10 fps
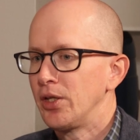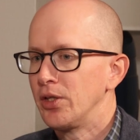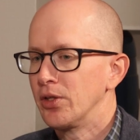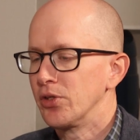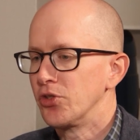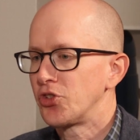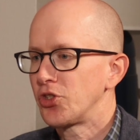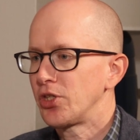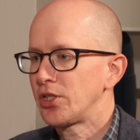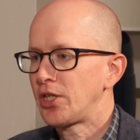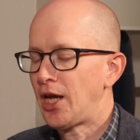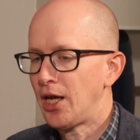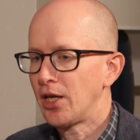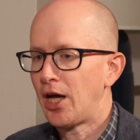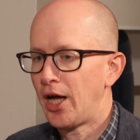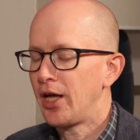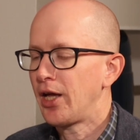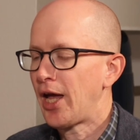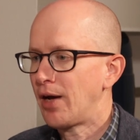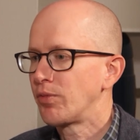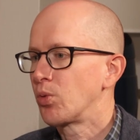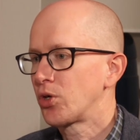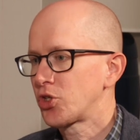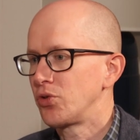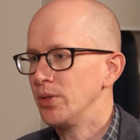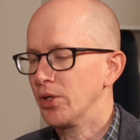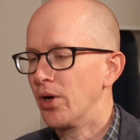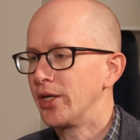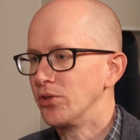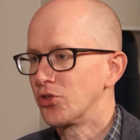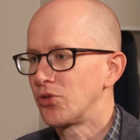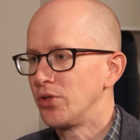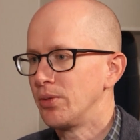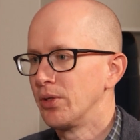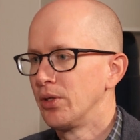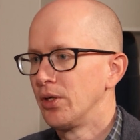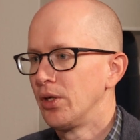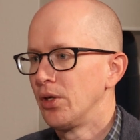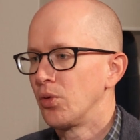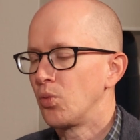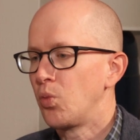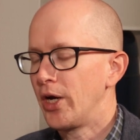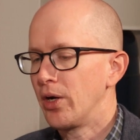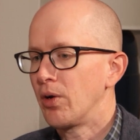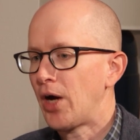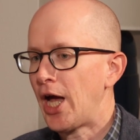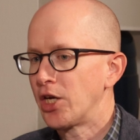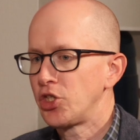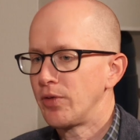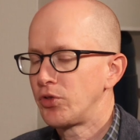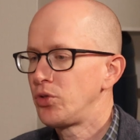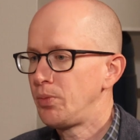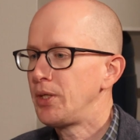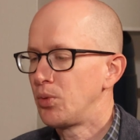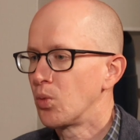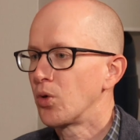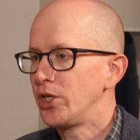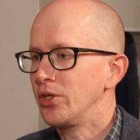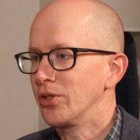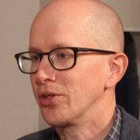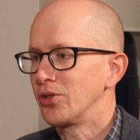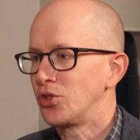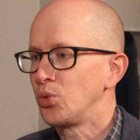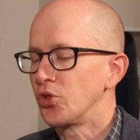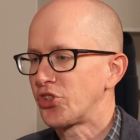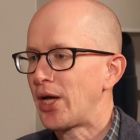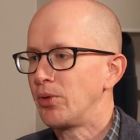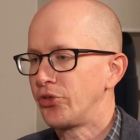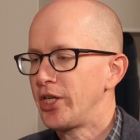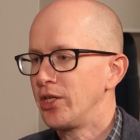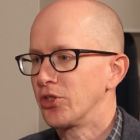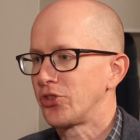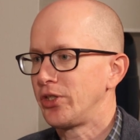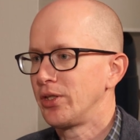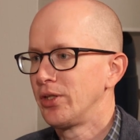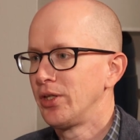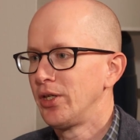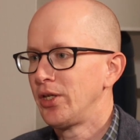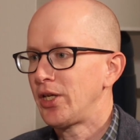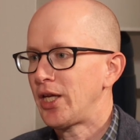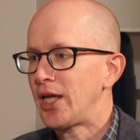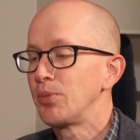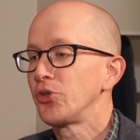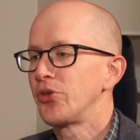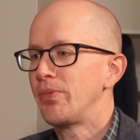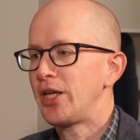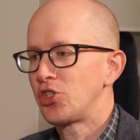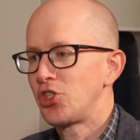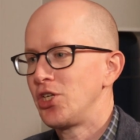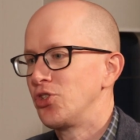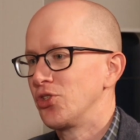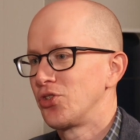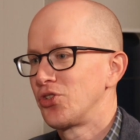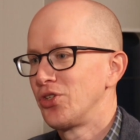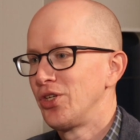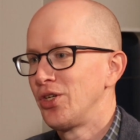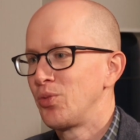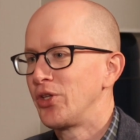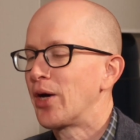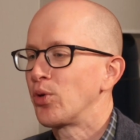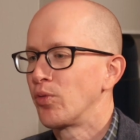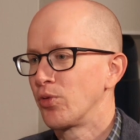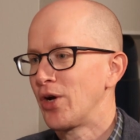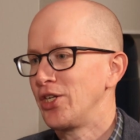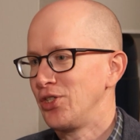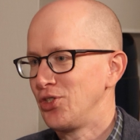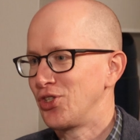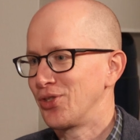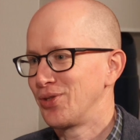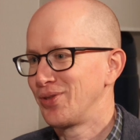is, can I have a work stream in AudienceStream where I actually have two people working in the tool simultaneously, able to make changes without overwriting each other?